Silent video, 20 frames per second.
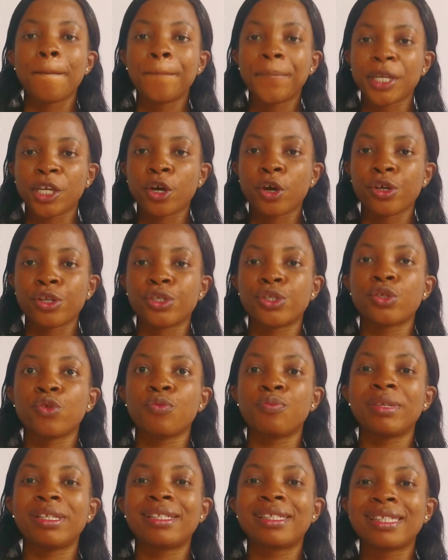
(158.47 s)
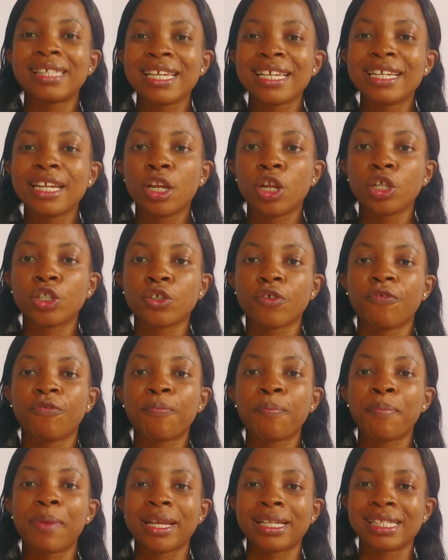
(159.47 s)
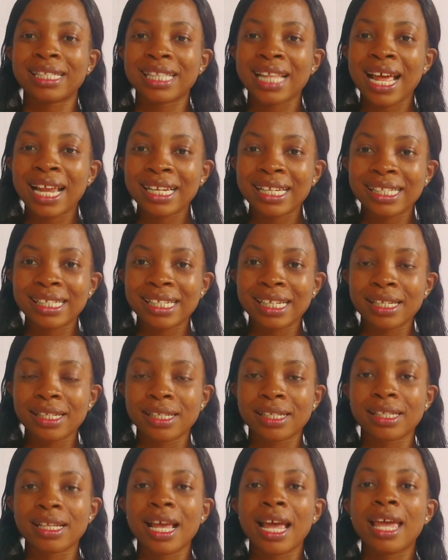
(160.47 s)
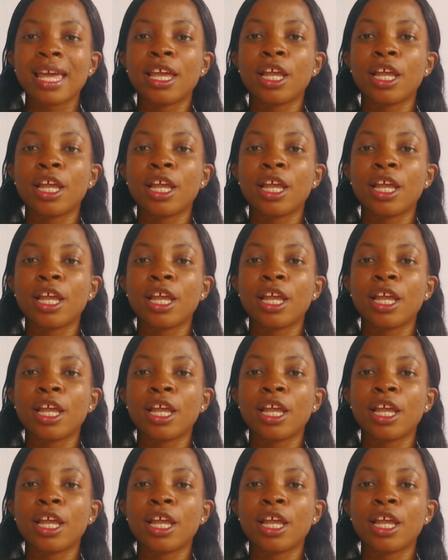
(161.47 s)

because you'll be seeing a lot of personalities,